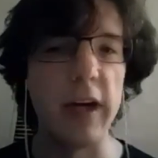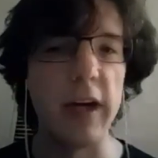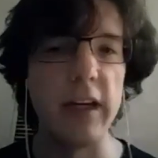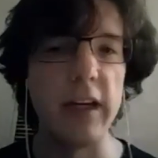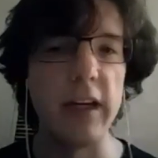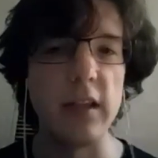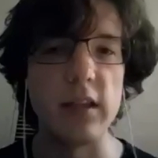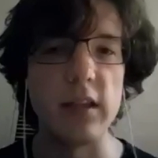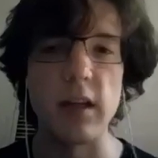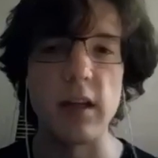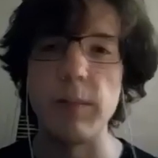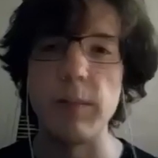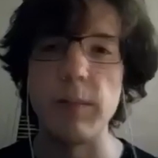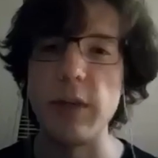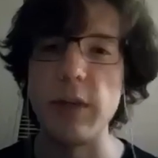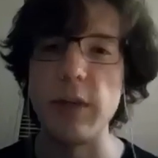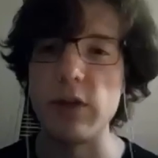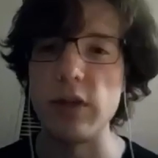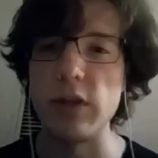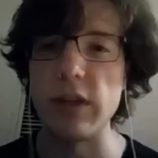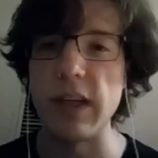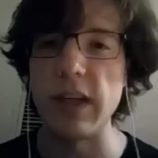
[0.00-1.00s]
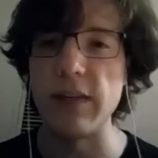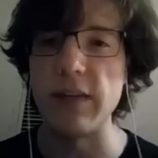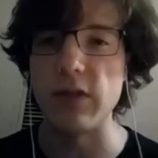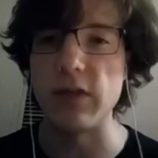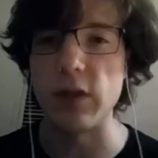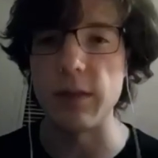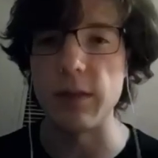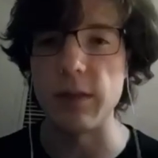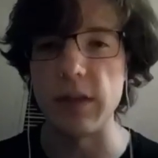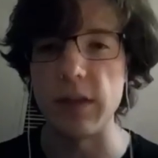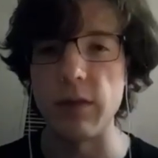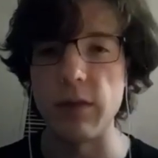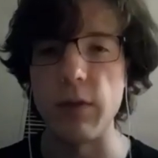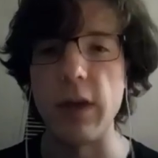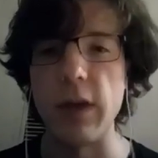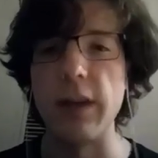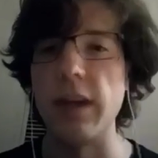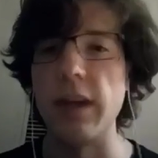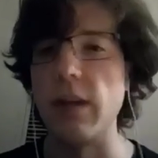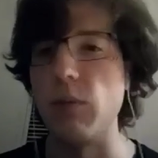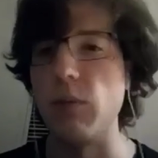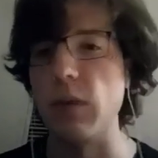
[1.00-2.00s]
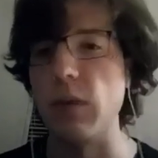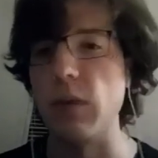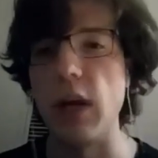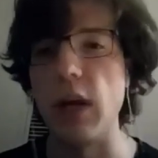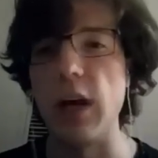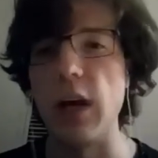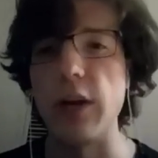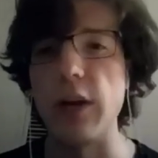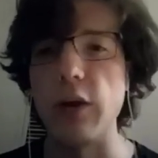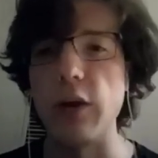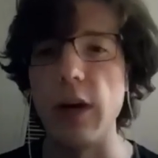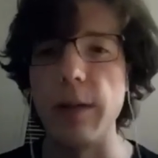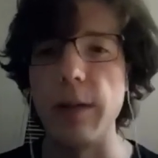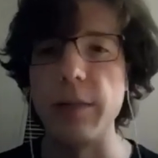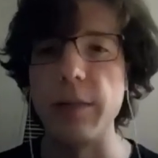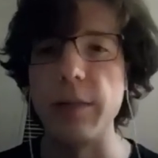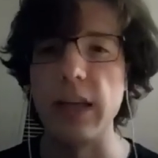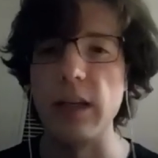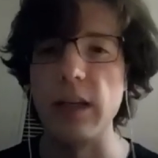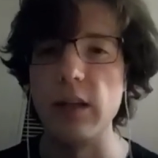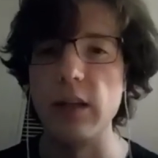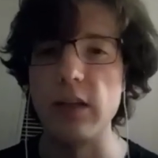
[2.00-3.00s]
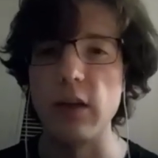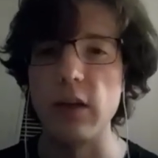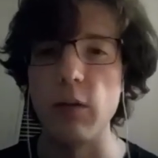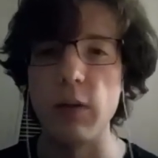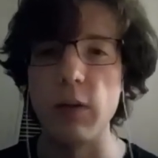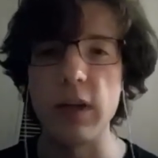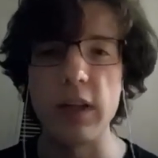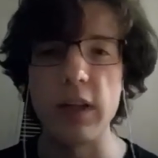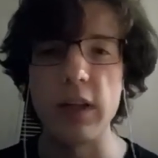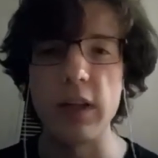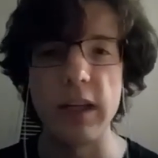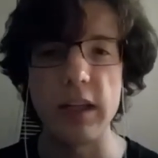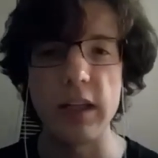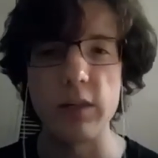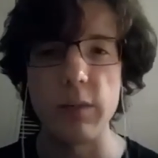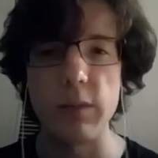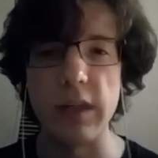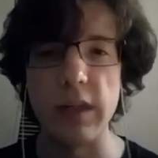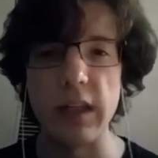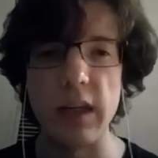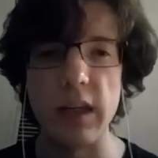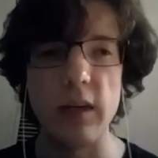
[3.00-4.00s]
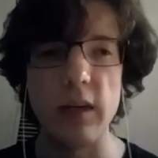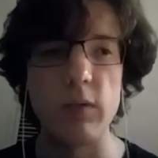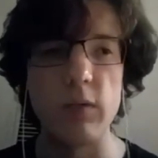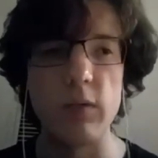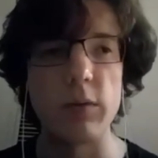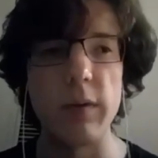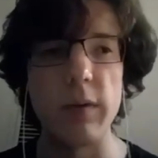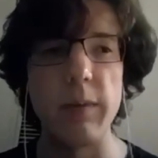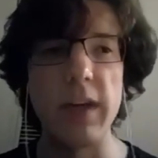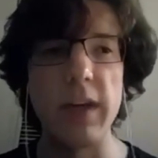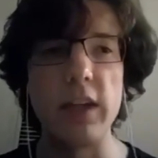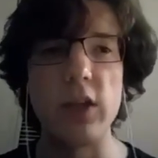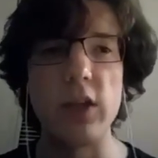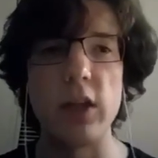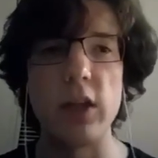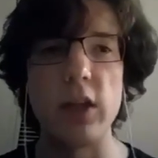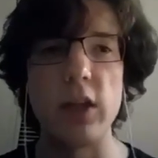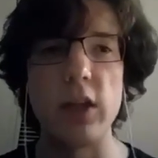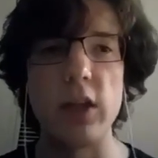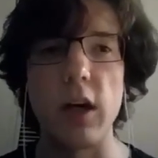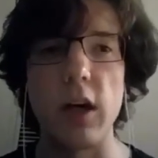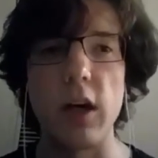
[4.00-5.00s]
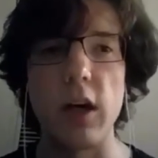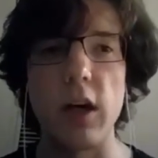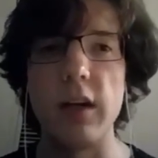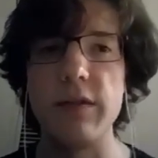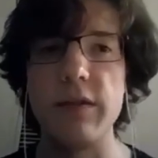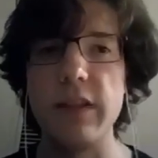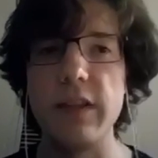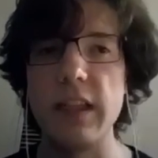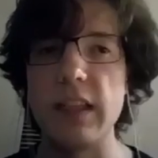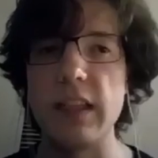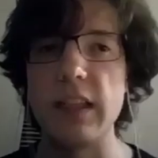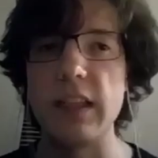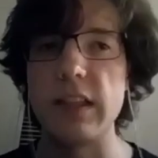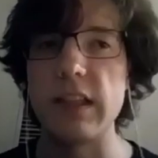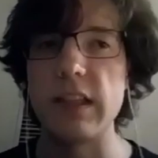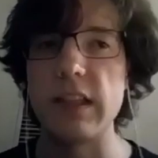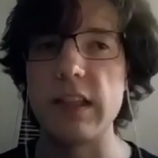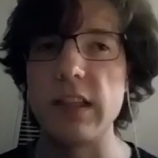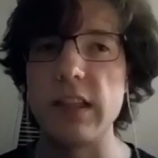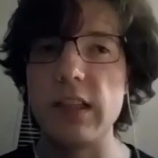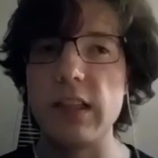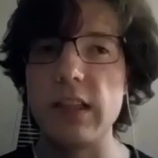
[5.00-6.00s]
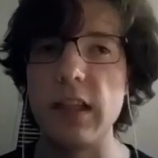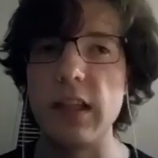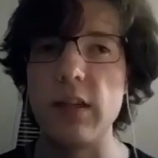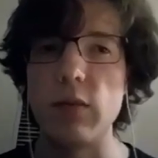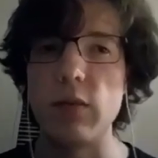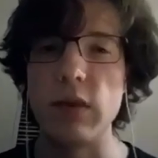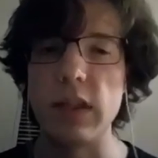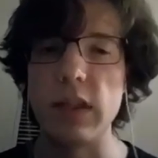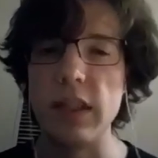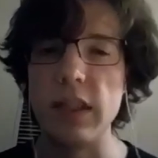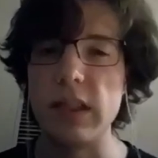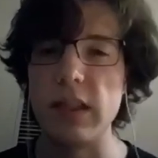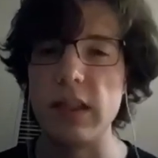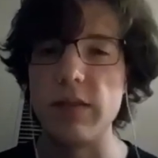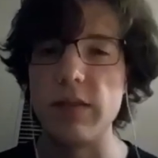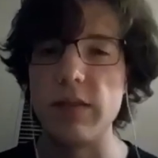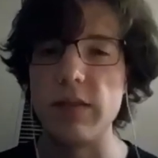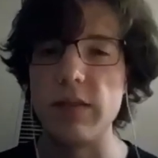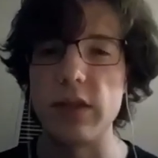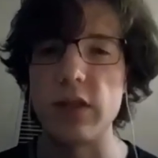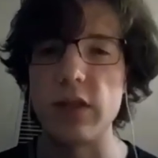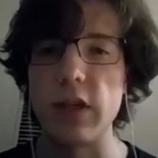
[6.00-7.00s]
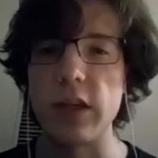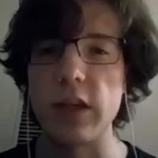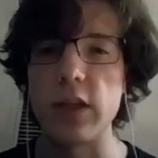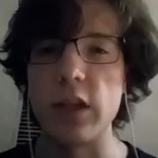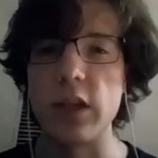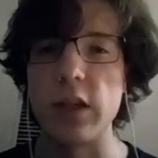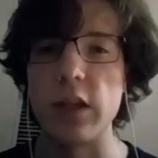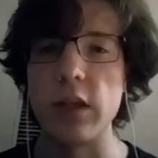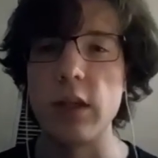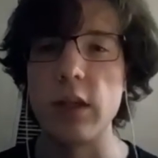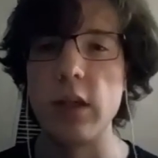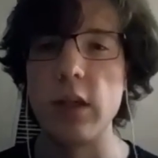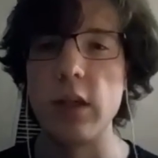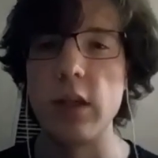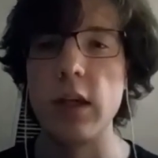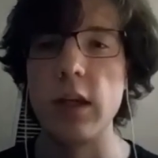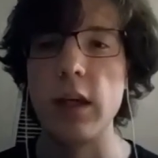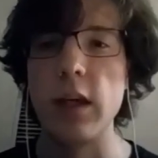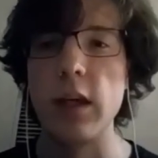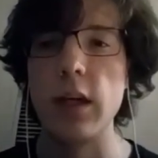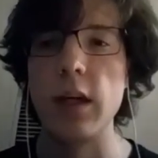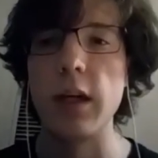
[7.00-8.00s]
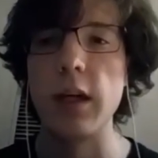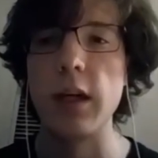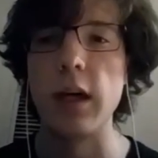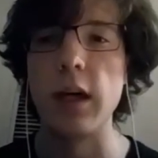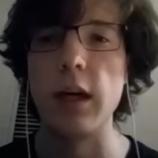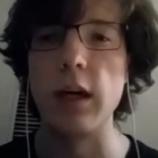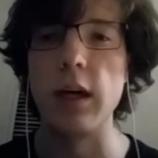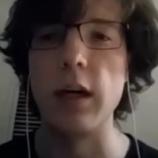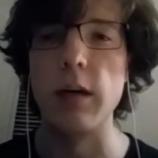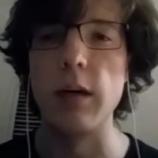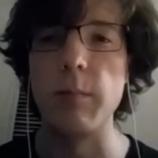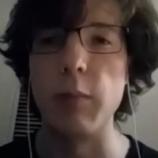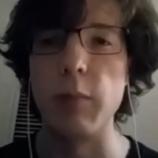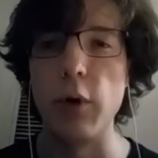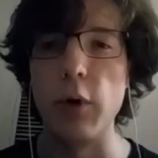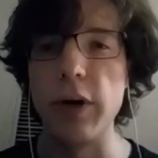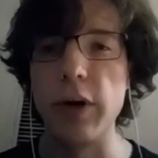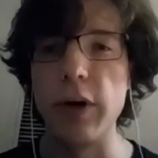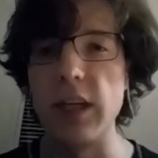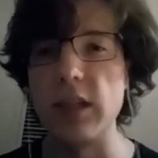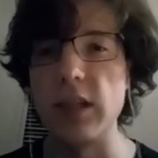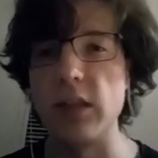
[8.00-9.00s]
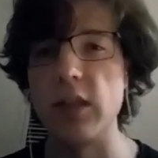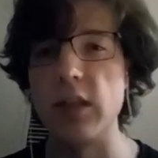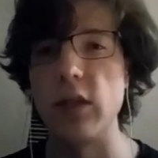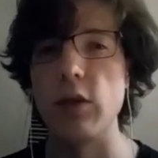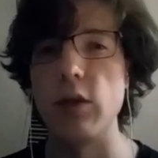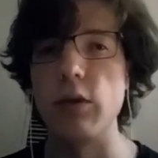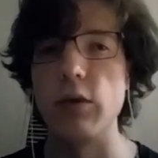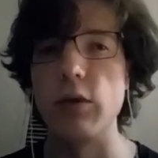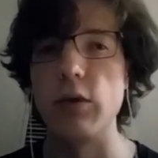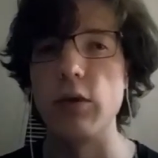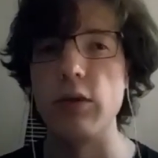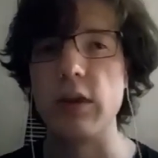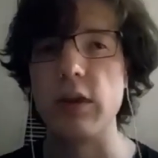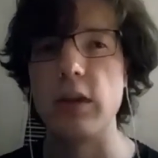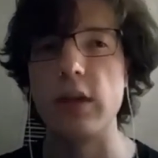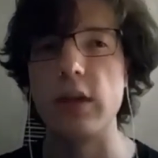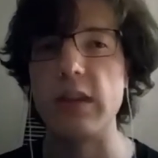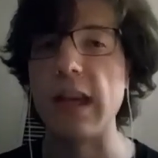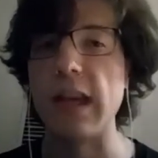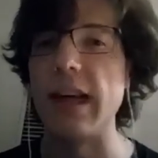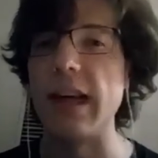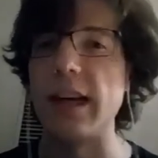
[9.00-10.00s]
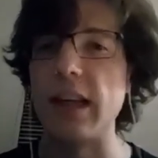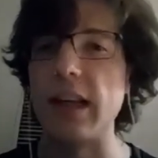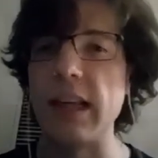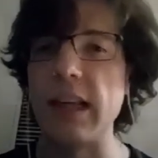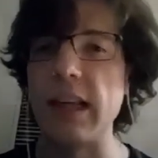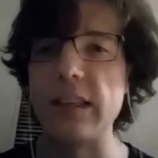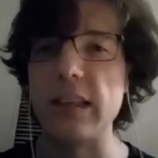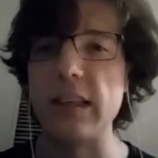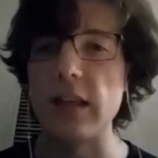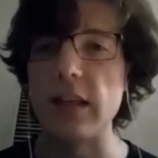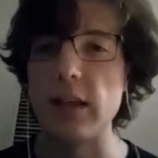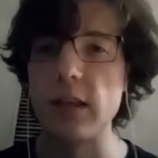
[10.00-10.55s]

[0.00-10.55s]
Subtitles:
some users have scripts that run that will auto update. So one of the things we did was we made sure all the existing release infrastructure pointed to SIA Classic